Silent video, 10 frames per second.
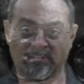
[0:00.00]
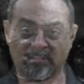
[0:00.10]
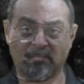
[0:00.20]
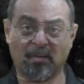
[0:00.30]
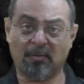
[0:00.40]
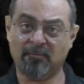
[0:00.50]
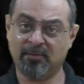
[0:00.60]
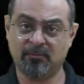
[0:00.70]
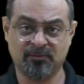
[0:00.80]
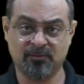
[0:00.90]

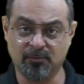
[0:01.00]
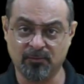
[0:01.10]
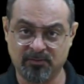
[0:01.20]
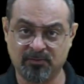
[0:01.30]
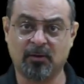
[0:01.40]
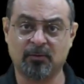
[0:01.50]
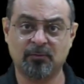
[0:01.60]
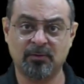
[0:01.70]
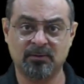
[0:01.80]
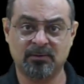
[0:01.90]
Zimbabwe was a great
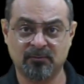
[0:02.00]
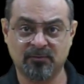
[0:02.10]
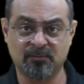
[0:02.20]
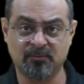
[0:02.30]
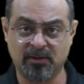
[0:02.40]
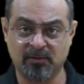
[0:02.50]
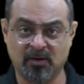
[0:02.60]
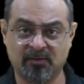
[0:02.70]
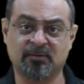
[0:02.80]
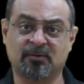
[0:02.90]
country. It was the
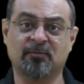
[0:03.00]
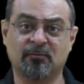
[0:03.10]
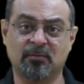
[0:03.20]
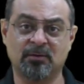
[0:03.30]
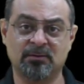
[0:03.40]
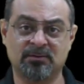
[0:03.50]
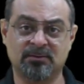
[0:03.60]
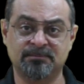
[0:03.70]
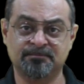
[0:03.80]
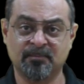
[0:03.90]
breadbasket of the
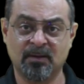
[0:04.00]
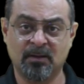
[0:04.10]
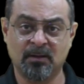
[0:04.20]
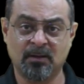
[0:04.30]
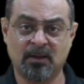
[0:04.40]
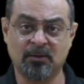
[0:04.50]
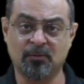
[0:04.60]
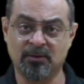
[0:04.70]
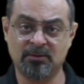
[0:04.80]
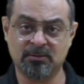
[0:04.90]
world, had
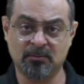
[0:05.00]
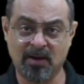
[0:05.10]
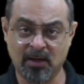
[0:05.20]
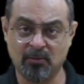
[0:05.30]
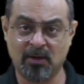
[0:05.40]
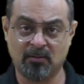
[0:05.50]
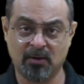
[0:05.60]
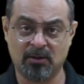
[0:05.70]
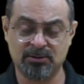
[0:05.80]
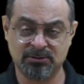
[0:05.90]
great tobacco
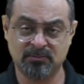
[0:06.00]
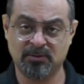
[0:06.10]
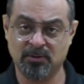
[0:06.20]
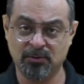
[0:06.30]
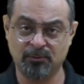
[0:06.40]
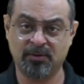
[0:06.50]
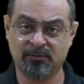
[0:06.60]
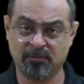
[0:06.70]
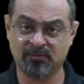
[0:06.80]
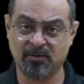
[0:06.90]
agriculture, but the
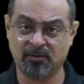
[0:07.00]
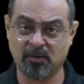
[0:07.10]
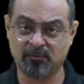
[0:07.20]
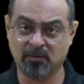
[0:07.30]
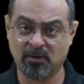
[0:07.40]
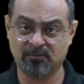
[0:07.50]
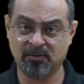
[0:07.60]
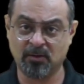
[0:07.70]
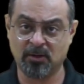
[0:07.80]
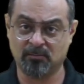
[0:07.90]
US was an industrialized
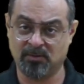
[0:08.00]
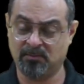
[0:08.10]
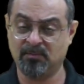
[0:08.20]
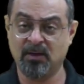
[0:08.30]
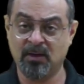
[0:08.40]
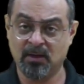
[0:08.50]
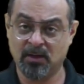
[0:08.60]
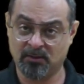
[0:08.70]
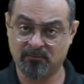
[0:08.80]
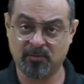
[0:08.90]
economy.
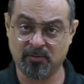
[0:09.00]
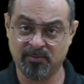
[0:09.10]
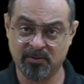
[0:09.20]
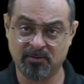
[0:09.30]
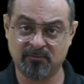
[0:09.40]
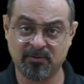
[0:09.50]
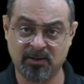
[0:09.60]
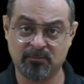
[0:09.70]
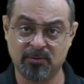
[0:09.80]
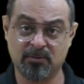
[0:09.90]
And for a period of
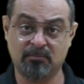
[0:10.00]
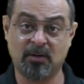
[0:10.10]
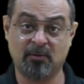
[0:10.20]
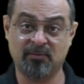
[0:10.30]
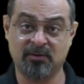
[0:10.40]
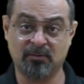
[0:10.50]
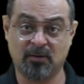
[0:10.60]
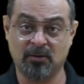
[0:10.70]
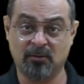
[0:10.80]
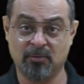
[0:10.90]
time, the Zimbabwean
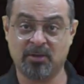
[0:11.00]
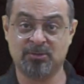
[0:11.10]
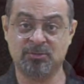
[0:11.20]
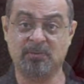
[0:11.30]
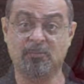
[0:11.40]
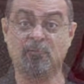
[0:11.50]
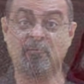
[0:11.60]
dollar was actually more